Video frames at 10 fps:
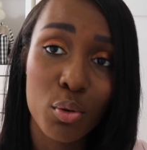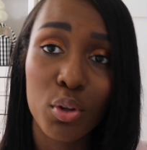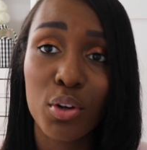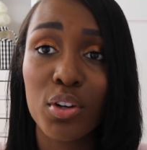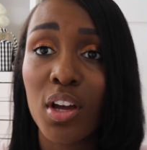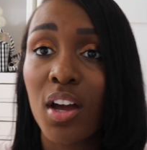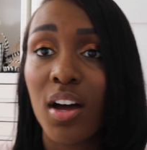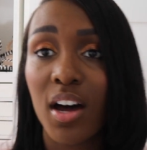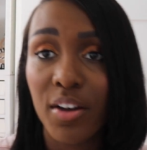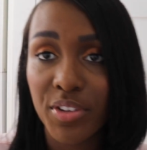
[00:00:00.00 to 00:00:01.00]
You'll learn
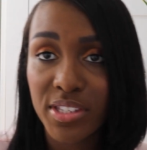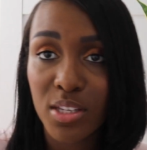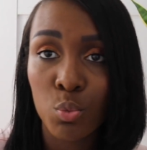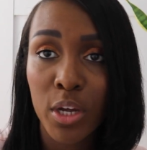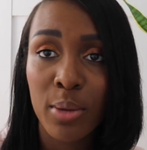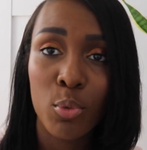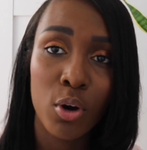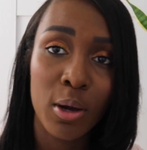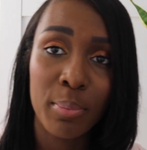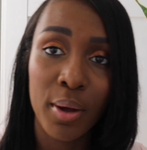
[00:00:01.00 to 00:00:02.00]
obviously way
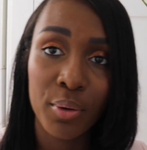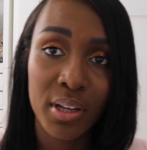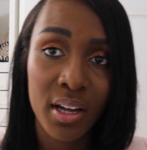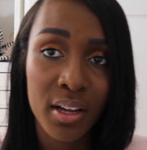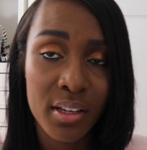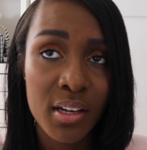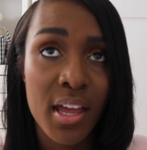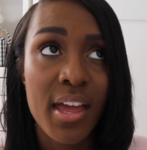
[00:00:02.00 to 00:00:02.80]
more about God